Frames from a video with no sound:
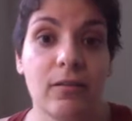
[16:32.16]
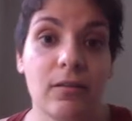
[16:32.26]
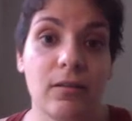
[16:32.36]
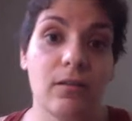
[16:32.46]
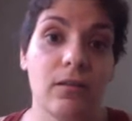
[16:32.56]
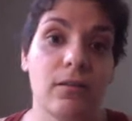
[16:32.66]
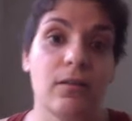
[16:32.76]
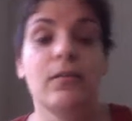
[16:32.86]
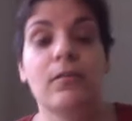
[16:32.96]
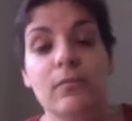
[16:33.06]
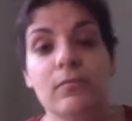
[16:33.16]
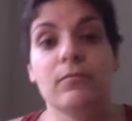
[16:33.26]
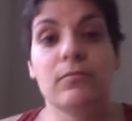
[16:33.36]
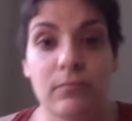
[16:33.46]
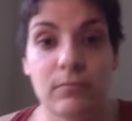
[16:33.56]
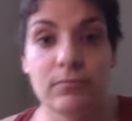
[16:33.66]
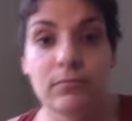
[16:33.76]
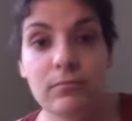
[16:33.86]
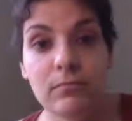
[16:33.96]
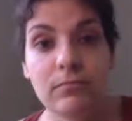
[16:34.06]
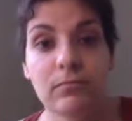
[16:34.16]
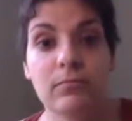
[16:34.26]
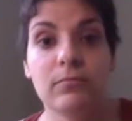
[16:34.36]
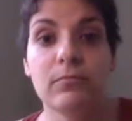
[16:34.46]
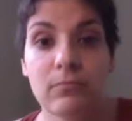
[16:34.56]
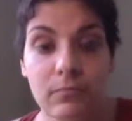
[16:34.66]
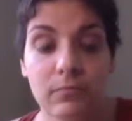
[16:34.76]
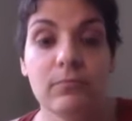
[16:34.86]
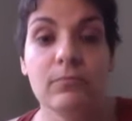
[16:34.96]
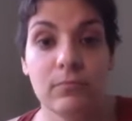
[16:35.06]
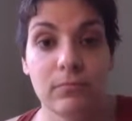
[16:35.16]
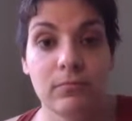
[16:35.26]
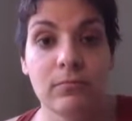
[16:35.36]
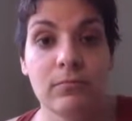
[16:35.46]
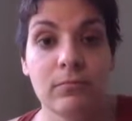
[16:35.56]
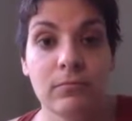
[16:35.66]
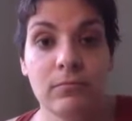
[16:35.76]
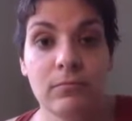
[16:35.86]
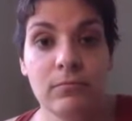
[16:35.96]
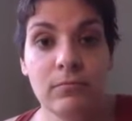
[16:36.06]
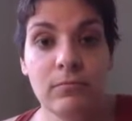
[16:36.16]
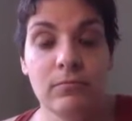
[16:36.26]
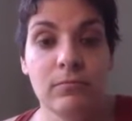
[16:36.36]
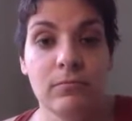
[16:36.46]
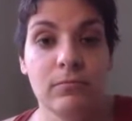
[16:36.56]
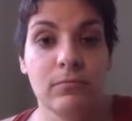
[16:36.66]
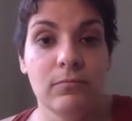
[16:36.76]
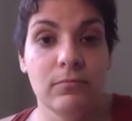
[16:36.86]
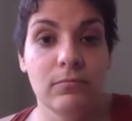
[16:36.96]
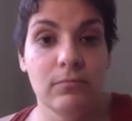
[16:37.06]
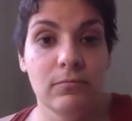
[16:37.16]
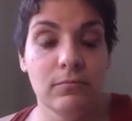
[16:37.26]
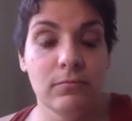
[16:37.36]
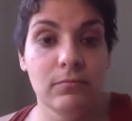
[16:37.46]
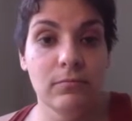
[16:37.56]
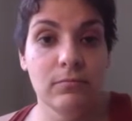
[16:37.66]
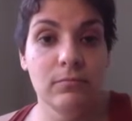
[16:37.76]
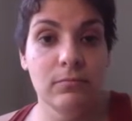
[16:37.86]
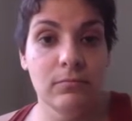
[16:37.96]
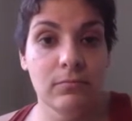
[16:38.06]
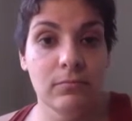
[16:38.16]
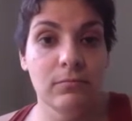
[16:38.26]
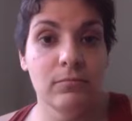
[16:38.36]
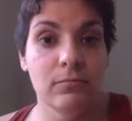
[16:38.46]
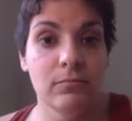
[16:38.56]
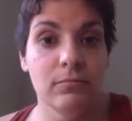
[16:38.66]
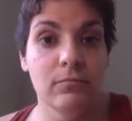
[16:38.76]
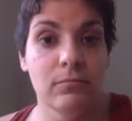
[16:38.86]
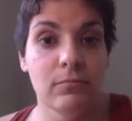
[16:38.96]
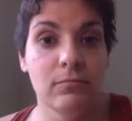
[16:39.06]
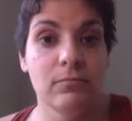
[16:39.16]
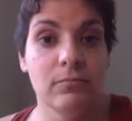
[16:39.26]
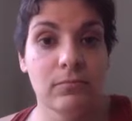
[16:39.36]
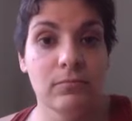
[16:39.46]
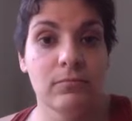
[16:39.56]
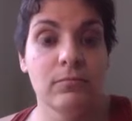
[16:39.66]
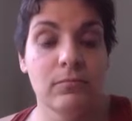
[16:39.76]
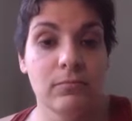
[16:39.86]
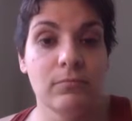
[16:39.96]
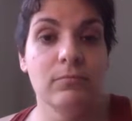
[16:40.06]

This person isn't speaking.